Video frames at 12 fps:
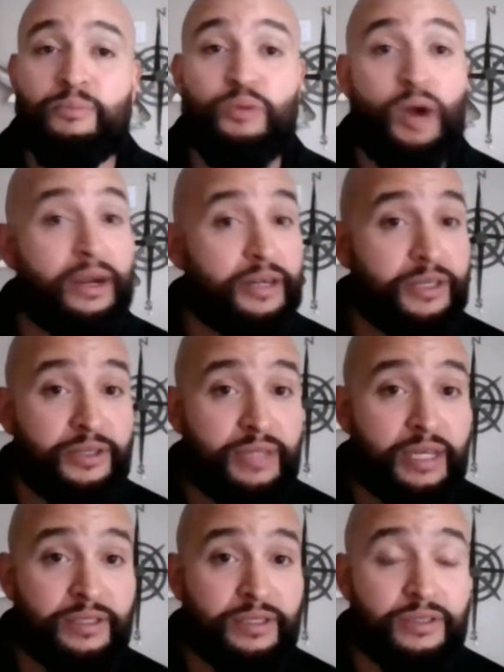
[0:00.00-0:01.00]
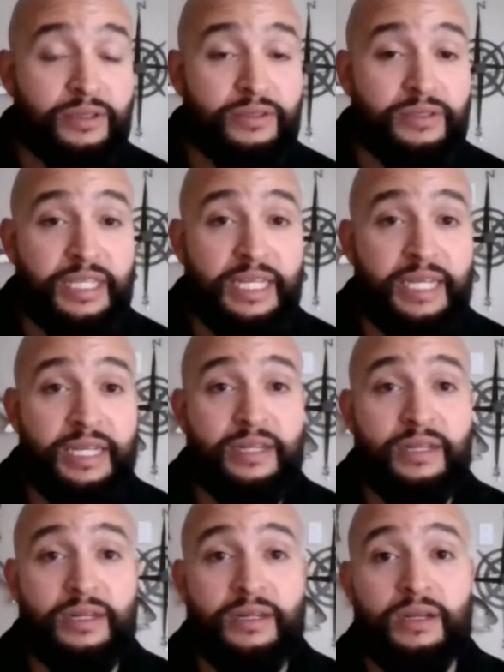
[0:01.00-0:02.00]
prior to
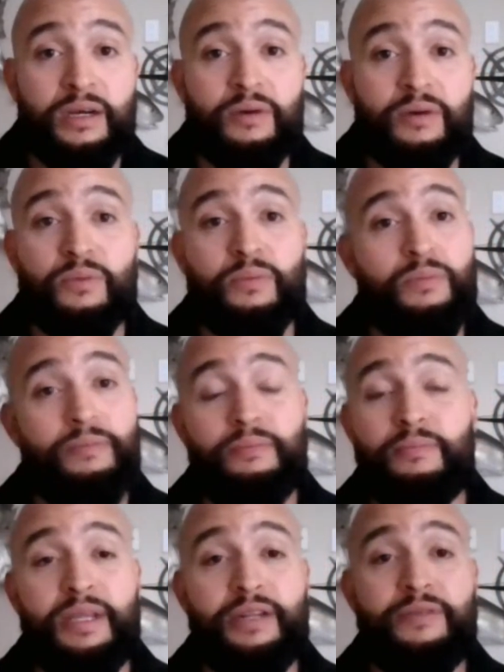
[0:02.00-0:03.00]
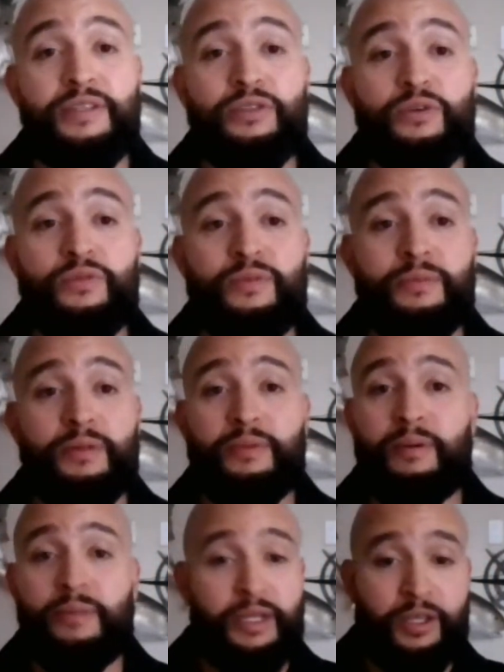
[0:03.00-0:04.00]
2013, individual from the
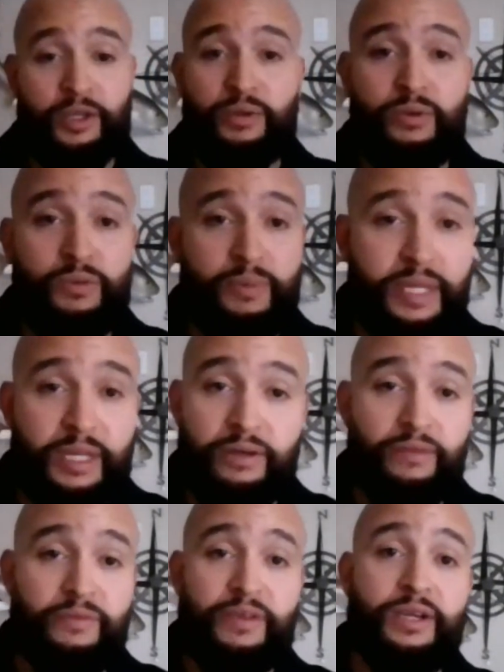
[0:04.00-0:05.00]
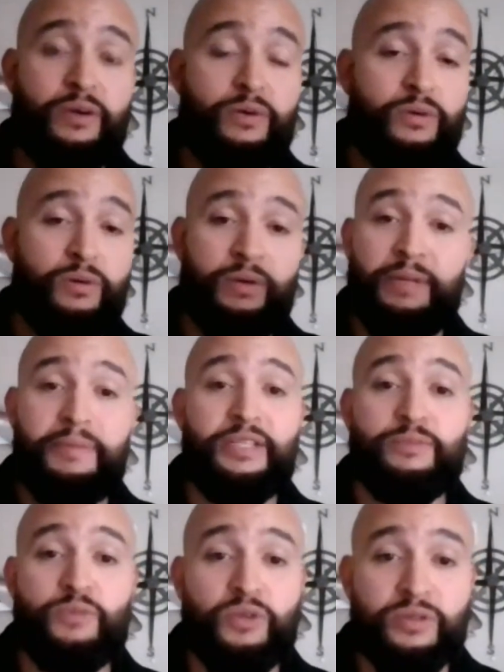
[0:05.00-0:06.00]
public, you, me, your vehicle,
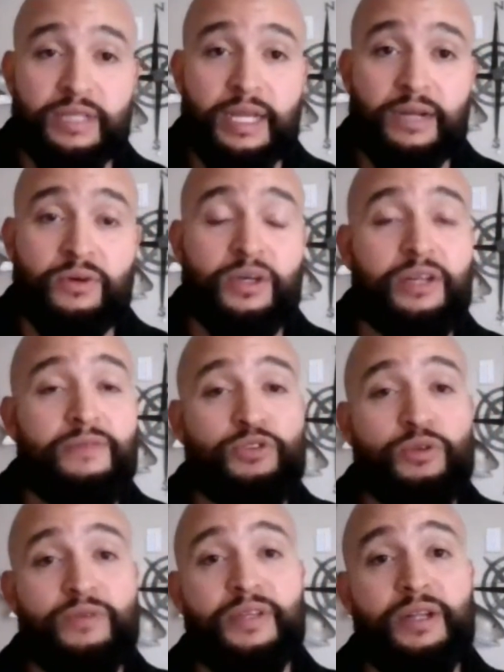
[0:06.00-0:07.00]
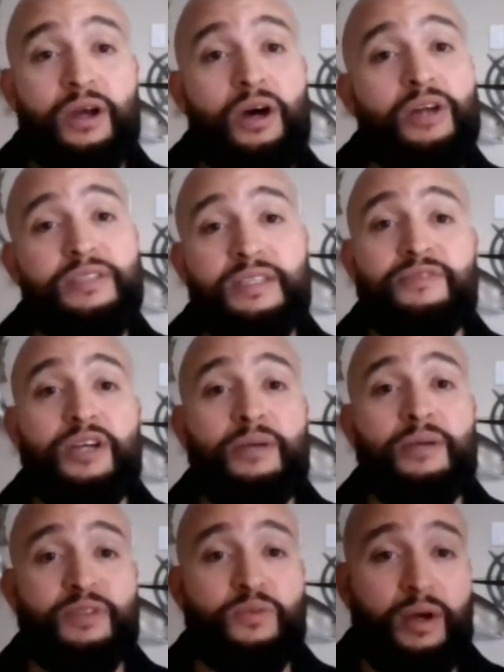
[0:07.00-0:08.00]
anybody's motorcycle, could have driven on Steve
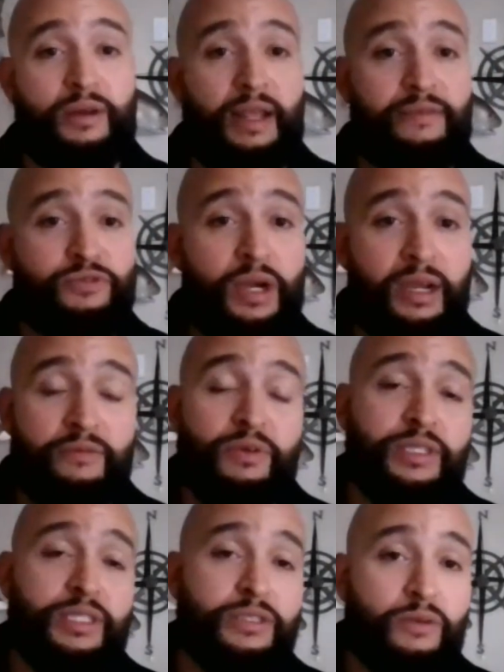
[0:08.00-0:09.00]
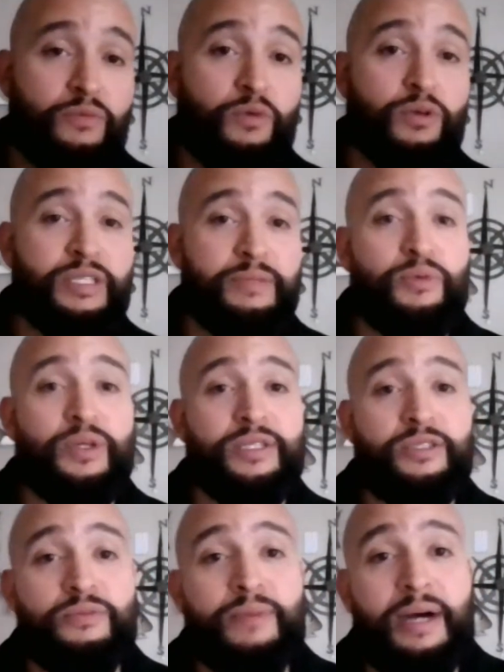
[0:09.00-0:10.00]
Thompson Wildlife Drive, which is our
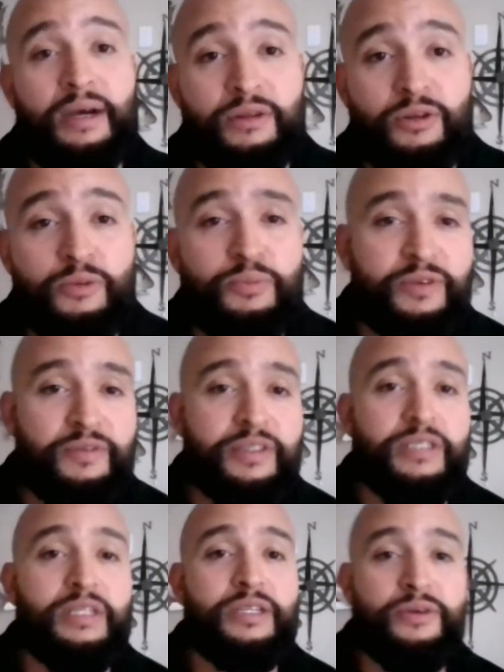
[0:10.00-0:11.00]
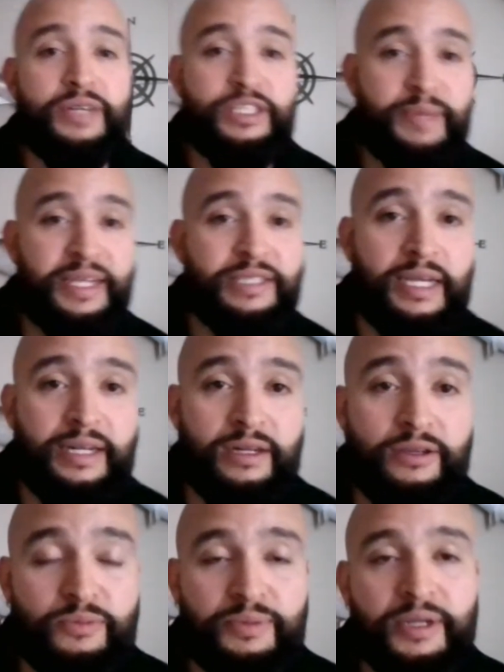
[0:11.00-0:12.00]
14.2 mile loop, previously known as Bayside
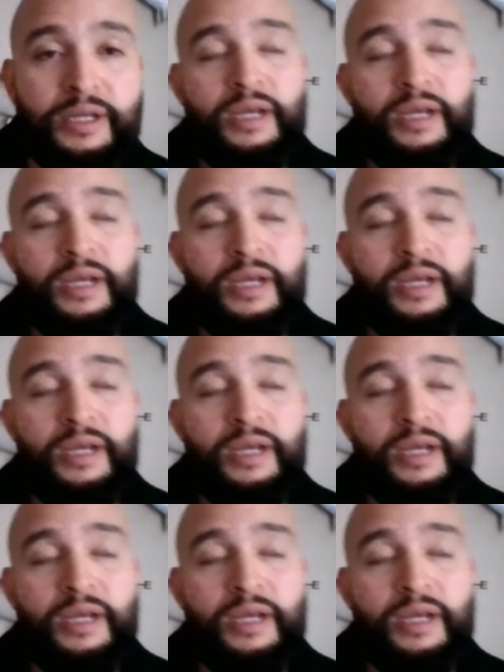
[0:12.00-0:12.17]
Loop.